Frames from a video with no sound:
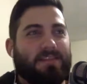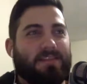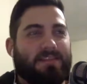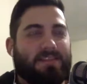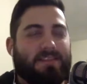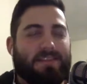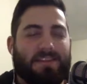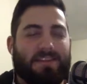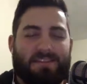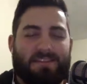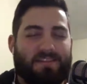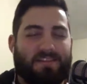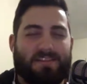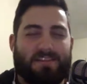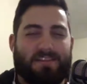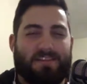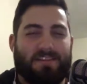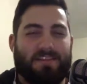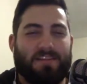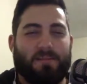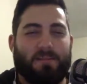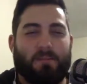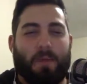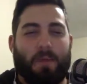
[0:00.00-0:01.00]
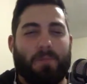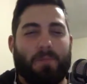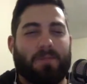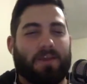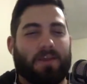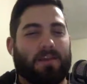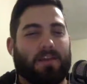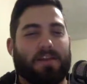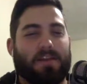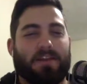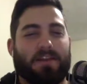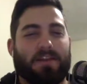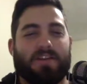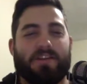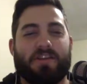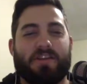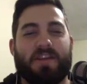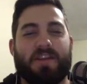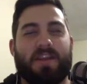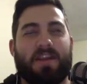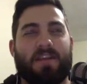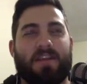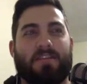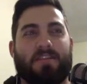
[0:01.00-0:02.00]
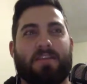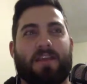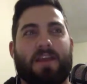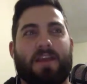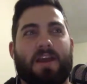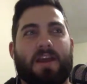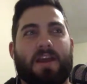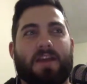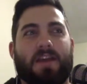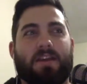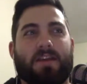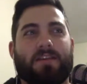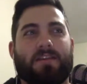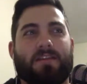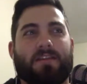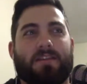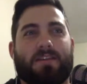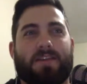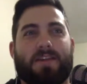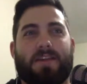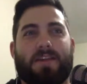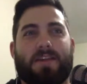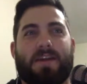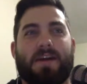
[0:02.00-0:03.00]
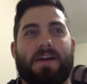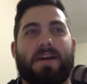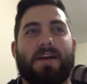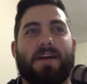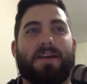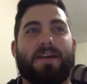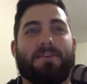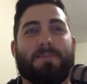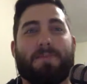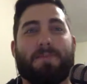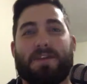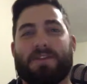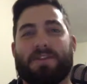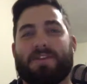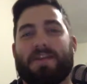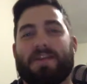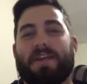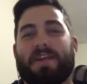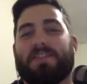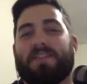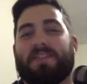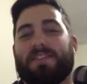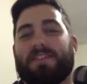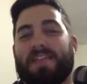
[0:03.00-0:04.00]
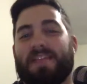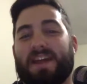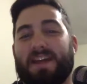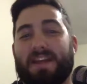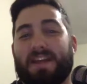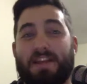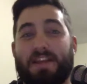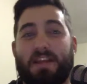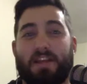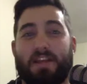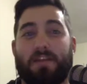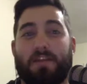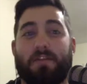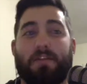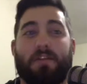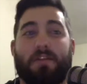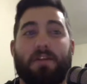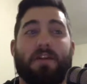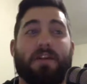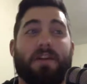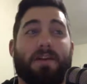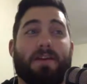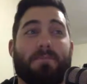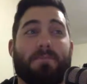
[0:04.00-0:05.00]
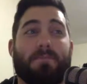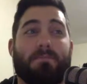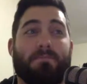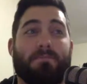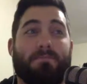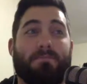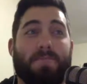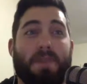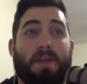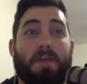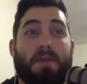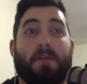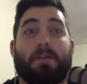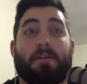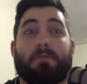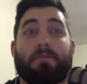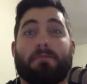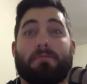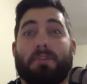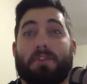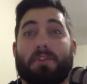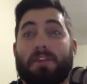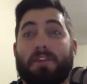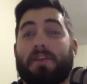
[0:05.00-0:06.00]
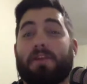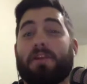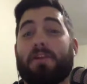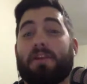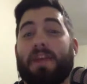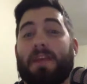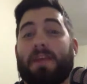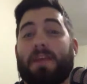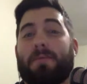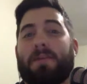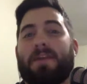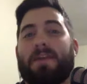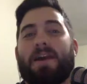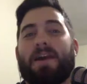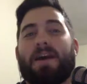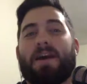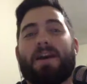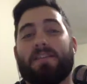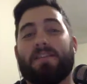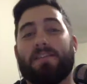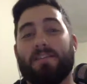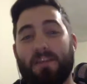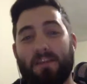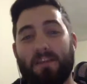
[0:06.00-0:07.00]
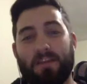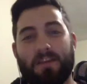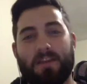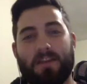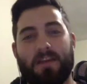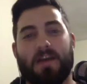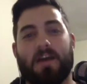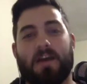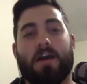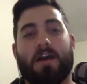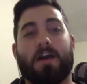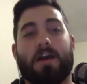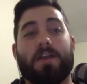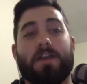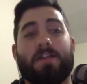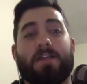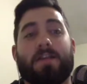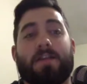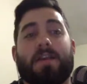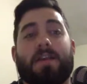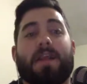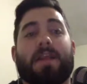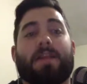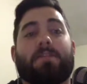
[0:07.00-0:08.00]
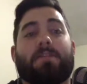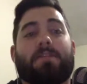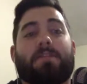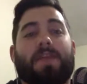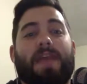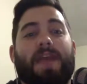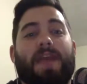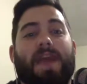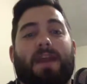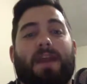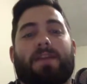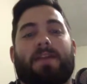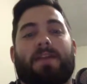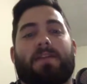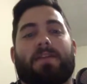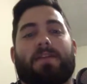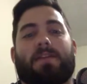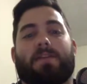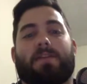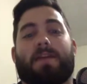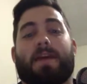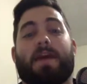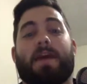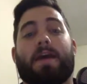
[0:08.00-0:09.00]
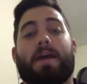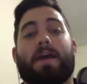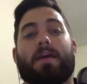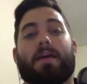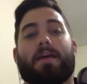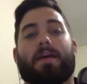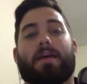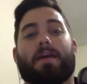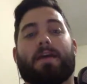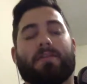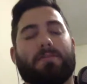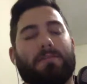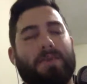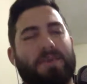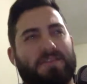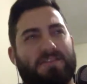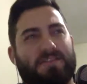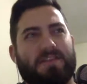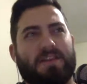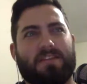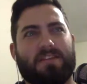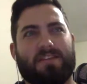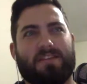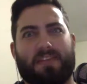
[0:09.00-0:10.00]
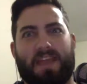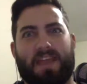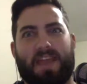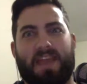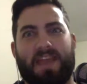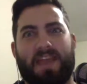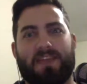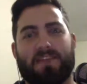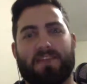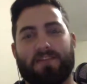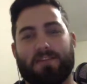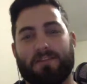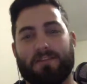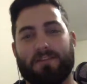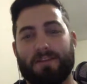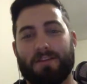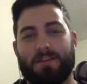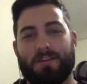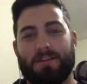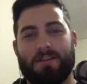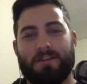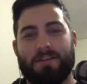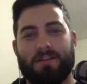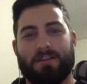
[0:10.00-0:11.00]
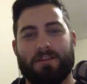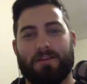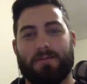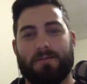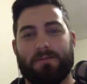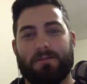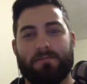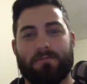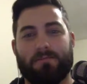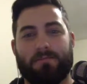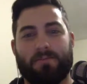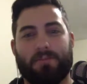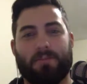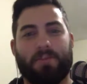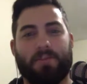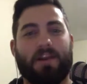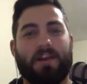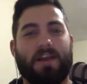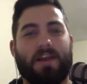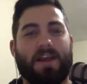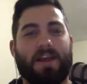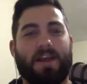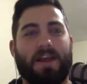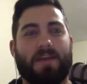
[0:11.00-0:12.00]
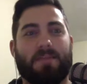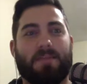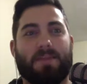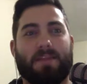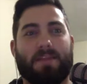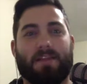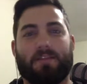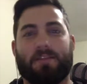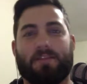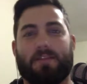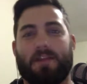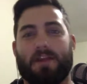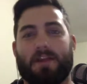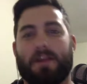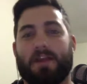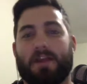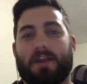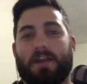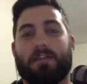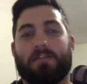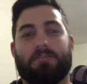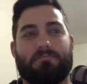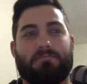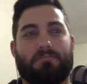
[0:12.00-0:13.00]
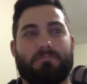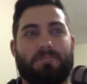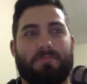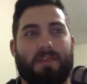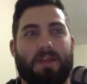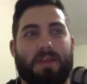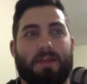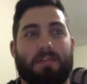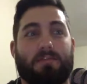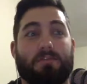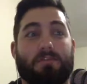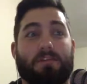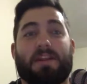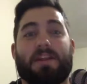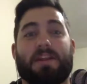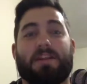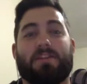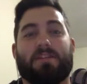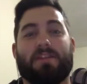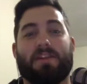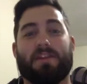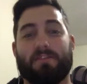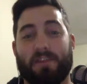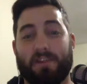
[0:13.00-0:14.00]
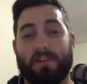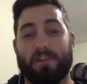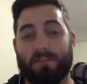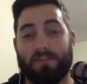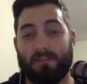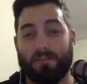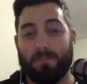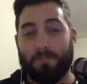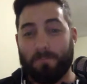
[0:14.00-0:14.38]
This just web technology is not specialized at that. There are really good APIs in the native stack that are specialized to handle creating complex 3D renderings.